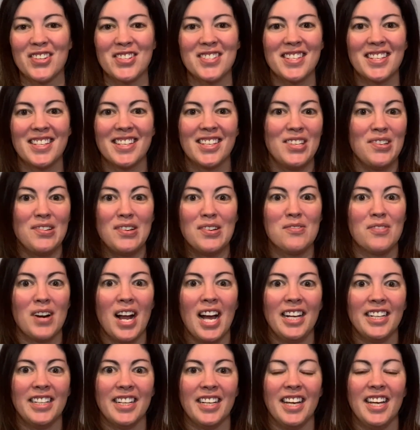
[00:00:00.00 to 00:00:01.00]
You can
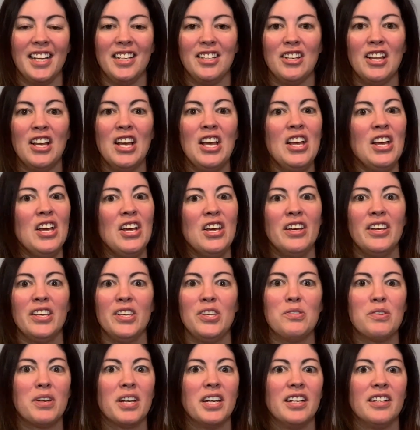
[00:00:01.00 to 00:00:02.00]
ride it, and
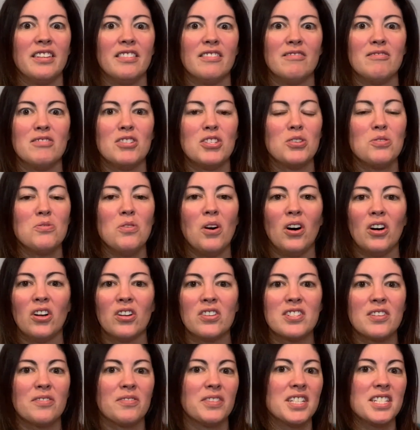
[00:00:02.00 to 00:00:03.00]
you can do all
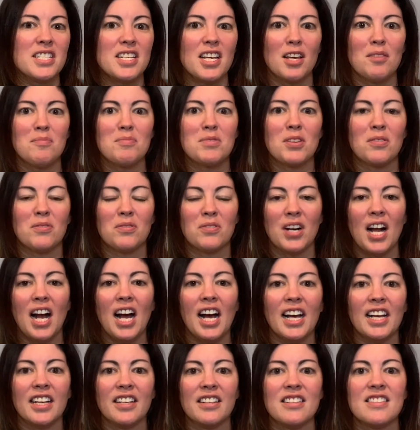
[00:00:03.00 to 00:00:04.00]
different types of
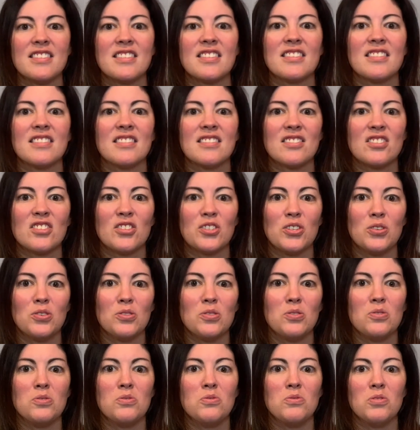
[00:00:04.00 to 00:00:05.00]
rides
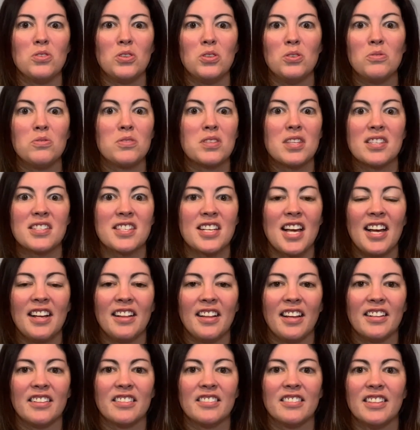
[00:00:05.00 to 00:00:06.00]
to use the
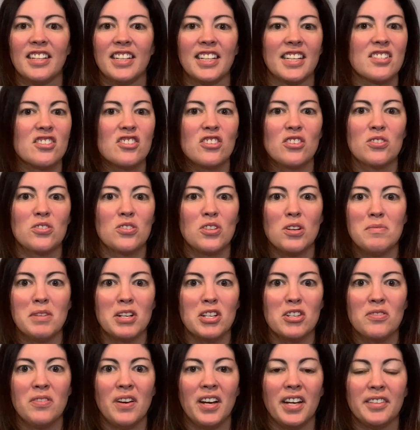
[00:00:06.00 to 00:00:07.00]
Skyliner, and it's just so
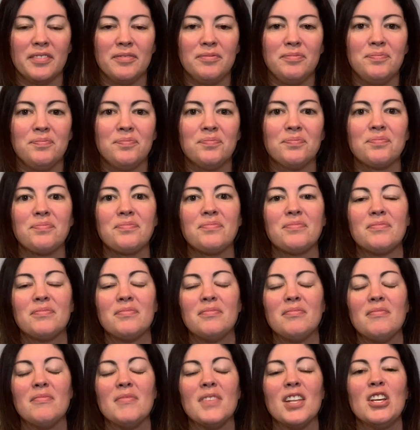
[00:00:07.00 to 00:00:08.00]
much fun.
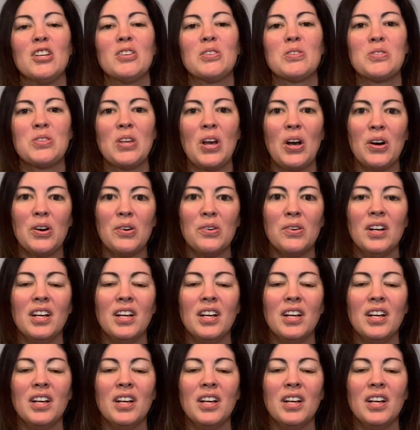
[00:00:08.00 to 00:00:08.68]
So